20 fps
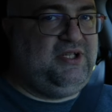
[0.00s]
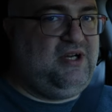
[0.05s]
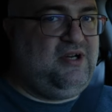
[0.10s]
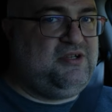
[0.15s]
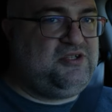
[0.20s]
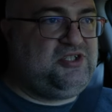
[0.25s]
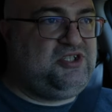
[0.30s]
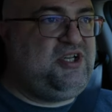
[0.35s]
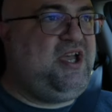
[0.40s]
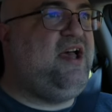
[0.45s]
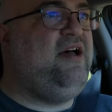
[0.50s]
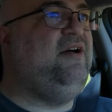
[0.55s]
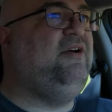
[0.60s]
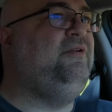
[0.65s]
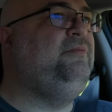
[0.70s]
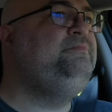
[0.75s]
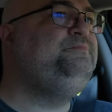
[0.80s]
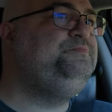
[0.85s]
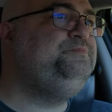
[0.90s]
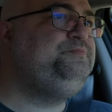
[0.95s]
DOS
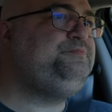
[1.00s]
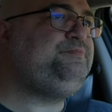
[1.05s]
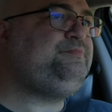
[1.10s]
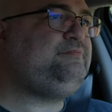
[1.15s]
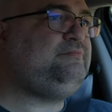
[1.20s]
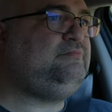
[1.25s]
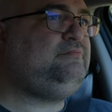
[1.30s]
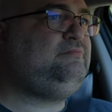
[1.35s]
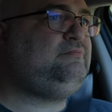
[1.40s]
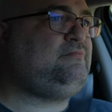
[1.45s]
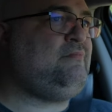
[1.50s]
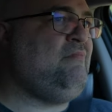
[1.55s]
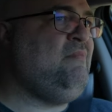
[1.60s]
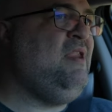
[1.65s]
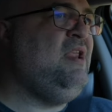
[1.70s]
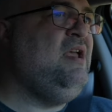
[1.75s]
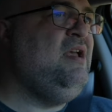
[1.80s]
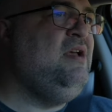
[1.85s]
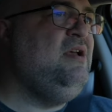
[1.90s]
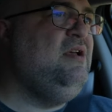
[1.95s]
shell
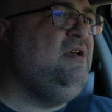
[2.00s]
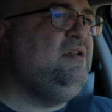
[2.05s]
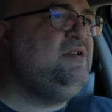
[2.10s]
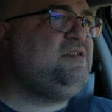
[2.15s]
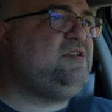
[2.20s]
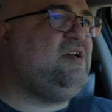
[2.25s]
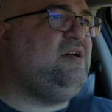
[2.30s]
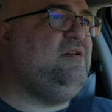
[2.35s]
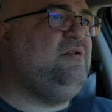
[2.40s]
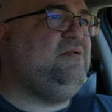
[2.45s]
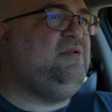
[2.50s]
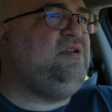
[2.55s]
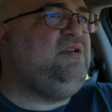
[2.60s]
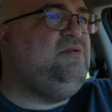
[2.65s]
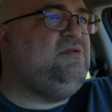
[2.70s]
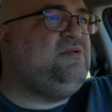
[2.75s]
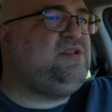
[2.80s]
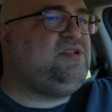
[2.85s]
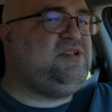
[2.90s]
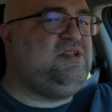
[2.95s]
so
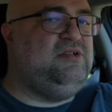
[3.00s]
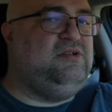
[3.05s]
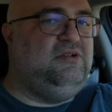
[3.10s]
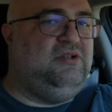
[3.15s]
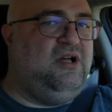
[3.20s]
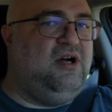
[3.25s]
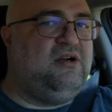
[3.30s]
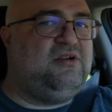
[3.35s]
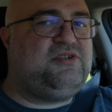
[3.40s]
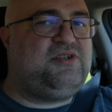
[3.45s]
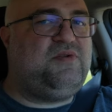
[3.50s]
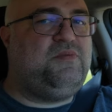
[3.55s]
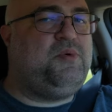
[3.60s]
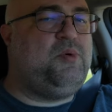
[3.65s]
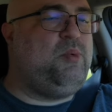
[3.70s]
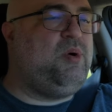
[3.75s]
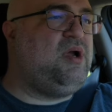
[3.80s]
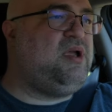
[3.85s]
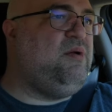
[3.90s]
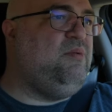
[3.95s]
you still largely
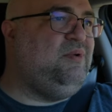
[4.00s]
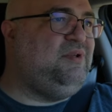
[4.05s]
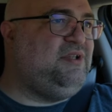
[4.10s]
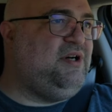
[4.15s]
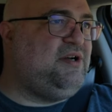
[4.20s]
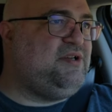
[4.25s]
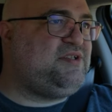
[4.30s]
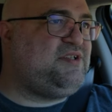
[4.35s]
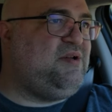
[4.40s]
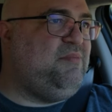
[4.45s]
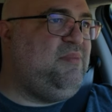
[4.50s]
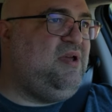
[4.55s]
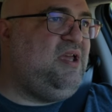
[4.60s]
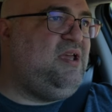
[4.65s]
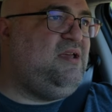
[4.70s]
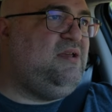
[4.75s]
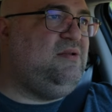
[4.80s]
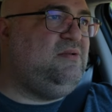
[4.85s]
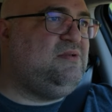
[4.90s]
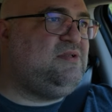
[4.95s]
were working with DOS
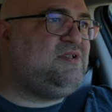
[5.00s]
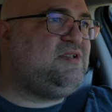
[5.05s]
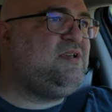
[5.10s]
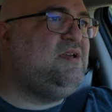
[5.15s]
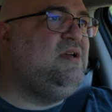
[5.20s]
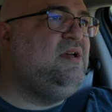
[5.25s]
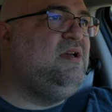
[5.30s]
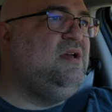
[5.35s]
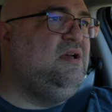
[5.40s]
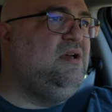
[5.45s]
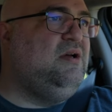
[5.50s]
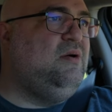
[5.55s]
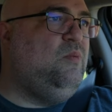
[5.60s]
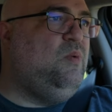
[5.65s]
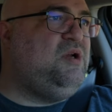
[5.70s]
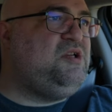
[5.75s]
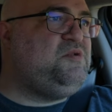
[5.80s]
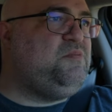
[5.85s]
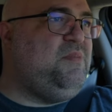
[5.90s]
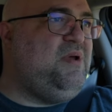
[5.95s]
commands,
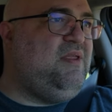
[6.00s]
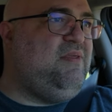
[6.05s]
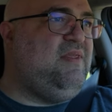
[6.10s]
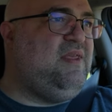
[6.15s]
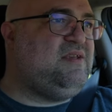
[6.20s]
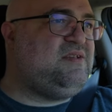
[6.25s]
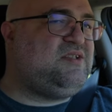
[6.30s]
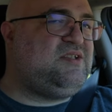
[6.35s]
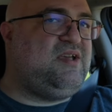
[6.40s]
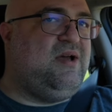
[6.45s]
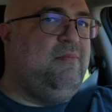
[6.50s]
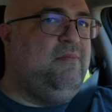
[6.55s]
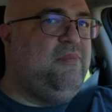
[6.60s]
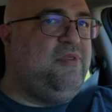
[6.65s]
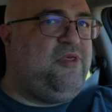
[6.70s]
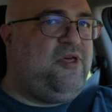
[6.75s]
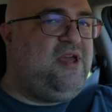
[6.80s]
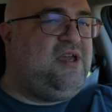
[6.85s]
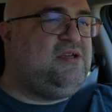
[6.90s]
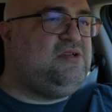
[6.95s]
which meant that some
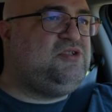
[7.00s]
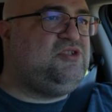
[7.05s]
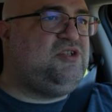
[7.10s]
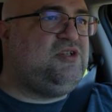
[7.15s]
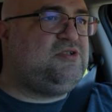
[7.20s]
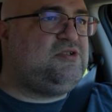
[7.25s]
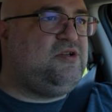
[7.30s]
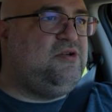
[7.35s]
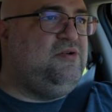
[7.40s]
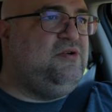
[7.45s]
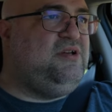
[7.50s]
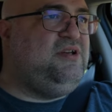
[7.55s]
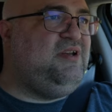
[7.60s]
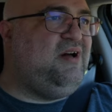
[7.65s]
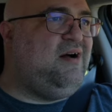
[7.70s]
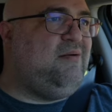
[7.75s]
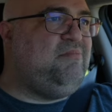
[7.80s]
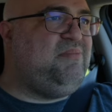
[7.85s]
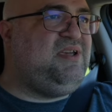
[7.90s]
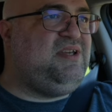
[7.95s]
things just could
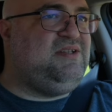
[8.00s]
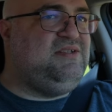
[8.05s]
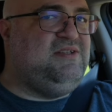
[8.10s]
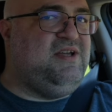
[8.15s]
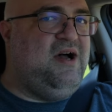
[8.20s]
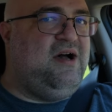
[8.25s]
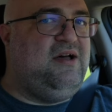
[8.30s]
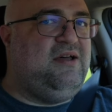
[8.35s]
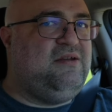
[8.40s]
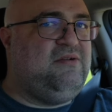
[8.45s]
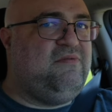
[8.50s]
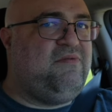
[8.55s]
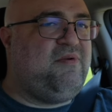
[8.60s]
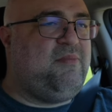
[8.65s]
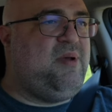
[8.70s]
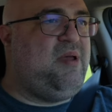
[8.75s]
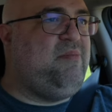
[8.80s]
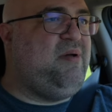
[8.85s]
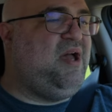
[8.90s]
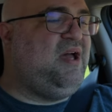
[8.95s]
not be done
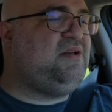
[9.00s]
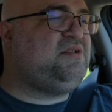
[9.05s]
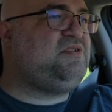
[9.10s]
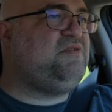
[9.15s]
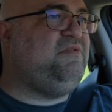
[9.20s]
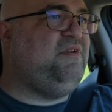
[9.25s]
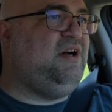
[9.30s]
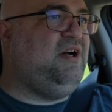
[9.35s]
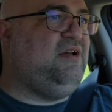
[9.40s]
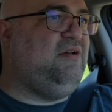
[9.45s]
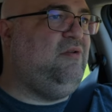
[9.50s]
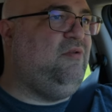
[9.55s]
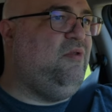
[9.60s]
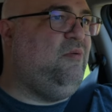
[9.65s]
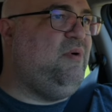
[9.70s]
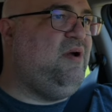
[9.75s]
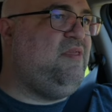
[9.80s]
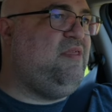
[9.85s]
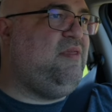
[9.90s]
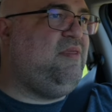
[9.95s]
from a batch file
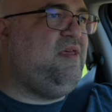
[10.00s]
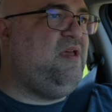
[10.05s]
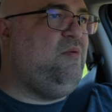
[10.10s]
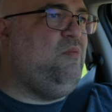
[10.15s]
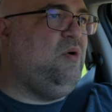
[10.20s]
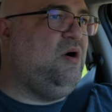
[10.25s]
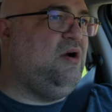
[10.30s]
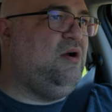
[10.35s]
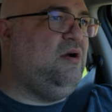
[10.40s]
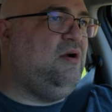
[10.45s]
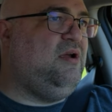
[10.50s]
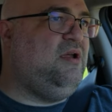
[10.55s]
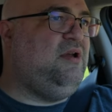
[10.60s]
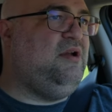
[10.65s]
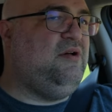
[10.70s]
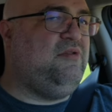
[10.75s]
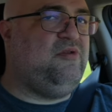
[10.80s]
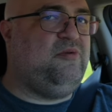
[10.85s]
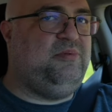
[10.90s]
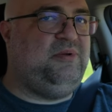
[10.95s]
the way that they were
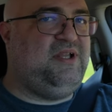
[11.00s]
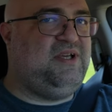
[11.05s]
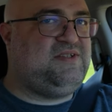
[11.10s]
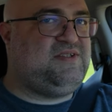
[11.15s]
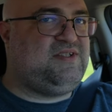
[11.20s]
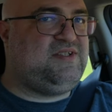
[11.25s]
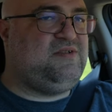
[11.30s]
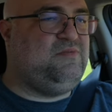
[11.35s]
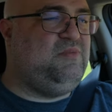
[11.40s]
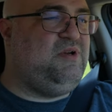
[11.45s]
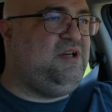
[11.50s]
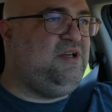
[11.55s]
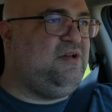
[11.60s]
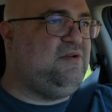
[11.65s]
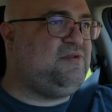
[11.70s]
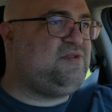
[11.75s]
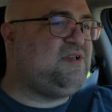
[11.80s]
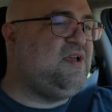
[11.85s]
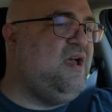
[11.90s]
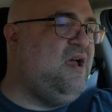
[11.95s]
in other places in
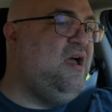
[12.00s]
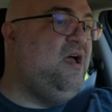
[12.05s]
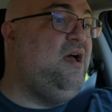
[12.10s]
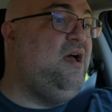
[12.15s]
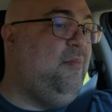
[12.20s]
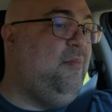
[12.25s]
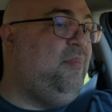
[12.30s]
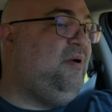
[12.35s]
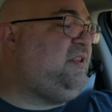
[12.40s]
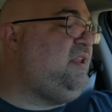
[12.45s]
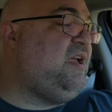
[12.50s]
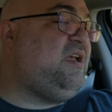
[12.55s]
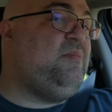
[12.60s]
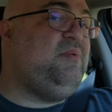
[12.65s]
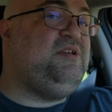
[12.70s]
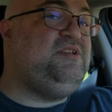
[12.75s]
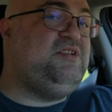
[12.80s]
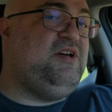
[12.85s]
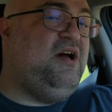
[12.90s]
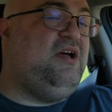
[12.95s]
Windows. But they could
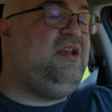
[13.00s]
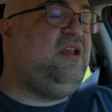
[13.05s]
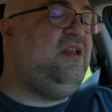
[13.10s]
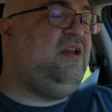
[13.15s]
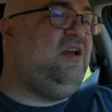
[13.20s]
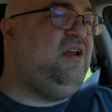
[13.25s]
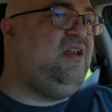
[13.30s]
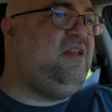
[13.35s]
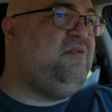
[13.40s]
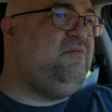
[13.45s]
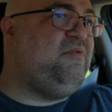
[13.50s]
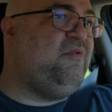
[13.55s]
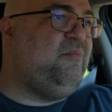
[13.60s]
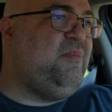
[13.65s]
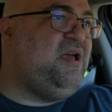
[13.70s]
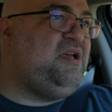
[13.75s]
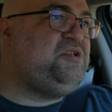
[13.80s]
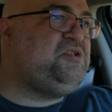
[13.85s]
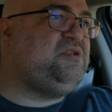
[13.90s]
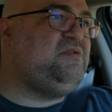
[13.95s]
be done in an
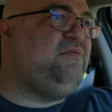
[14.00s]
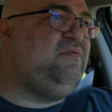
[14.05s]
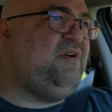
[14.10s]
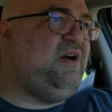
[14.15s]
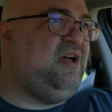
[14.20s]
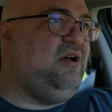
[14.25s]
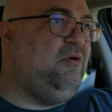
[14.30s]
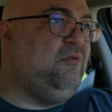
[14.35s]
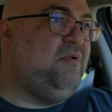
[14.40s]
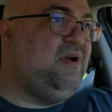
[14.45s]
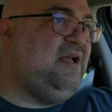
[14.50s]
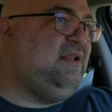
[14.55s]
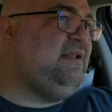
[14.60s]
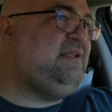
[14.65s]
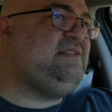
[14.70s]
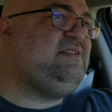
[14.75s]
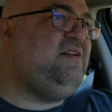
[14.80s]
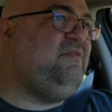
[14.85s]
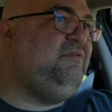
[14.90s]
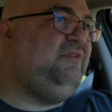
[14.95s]
information file
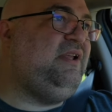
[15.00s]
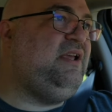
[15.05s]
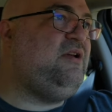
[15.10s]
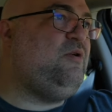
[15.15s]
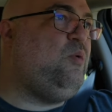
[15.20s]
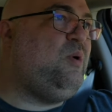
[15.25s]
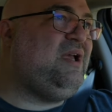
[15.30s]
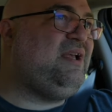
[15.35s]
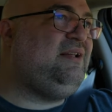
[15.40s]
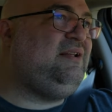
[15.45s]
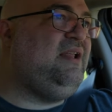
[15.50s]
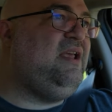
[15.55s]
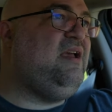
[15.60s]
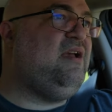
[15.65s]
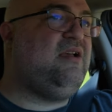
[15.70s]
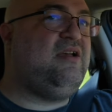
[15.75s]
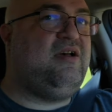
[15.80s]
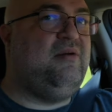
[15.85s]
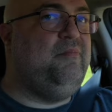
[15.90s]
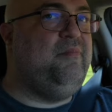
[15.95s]
relatively quickly
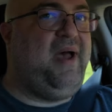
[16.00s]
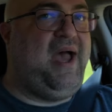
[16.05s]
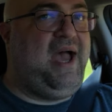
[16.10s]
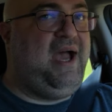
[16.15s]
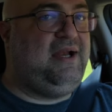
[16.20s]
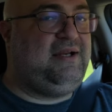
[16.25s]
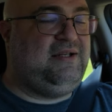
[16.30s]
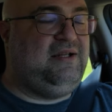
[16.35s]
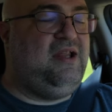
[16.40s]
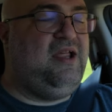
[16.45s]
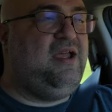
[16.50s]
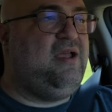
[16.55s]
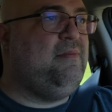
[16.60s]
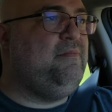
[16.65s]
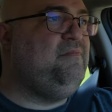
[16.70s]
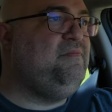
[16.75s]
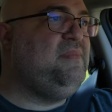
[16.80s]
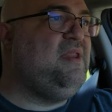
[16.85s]
and compactly.